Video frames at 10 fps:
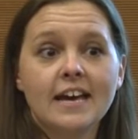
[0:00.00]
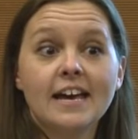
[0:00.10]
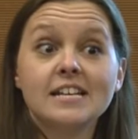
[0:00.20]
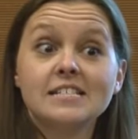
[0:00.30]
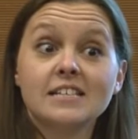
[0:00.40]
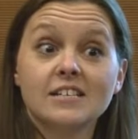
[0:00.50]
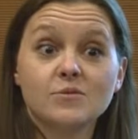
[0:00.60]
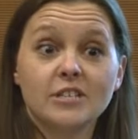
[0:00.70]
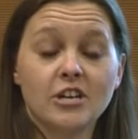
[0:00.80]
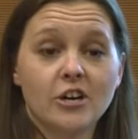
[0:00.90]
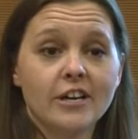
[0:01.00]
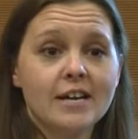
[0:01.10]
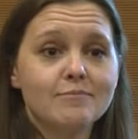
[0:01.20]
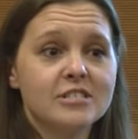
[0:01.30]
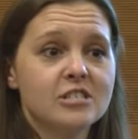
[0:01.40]
And it's because we hurried
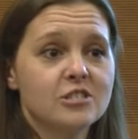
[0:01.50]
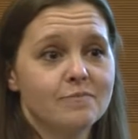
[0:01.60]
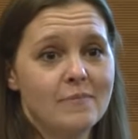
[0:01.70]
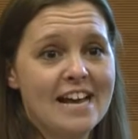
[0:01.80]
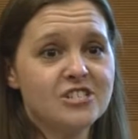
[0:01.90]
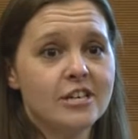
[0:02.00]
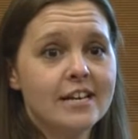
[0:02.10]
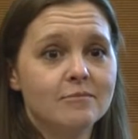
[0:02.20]
up to smash it in